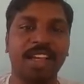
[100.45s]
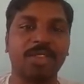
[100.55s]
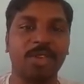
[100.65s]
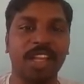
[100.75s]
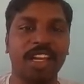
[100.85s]

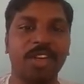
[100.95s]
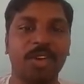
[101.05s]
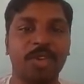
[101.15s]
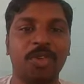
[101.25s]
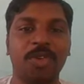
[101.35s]
so that
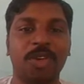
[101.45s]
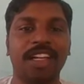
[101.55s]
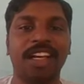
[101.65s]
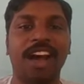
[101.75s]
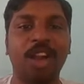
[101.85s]
you
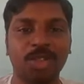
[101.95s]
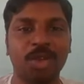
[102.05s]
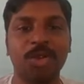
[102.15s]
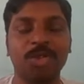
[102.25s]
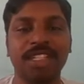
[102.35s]
could also
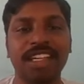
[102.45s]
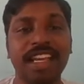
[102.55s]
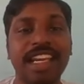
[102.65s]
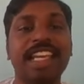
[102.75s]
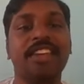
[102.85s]
use it
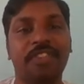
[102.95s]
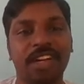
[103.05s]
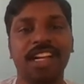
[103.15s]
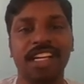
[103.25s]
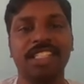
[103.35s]
if at
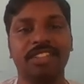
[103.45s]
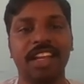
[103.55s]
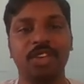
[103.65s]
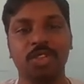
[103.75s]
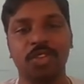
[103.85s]
all it is
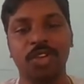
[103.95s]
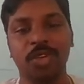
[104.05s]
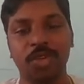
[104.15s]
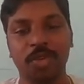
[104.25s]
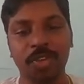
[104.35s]
very useful
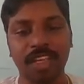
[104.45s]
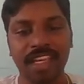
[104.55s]
to you.